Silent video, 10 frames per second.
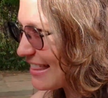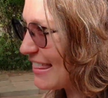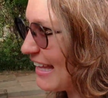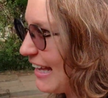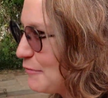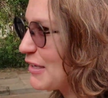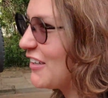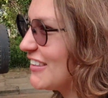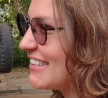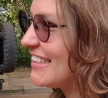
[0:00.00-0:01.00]
thing,
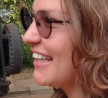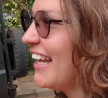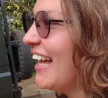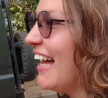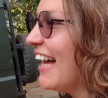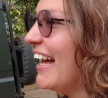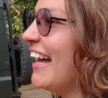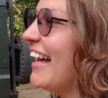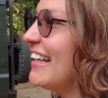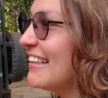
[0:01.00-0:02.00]
because
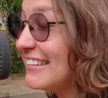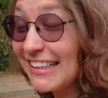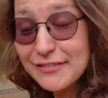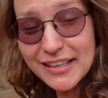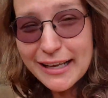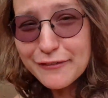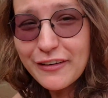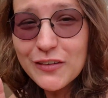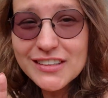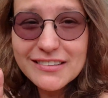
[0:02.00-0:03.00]
that one I
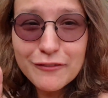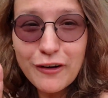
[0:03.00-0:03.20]
found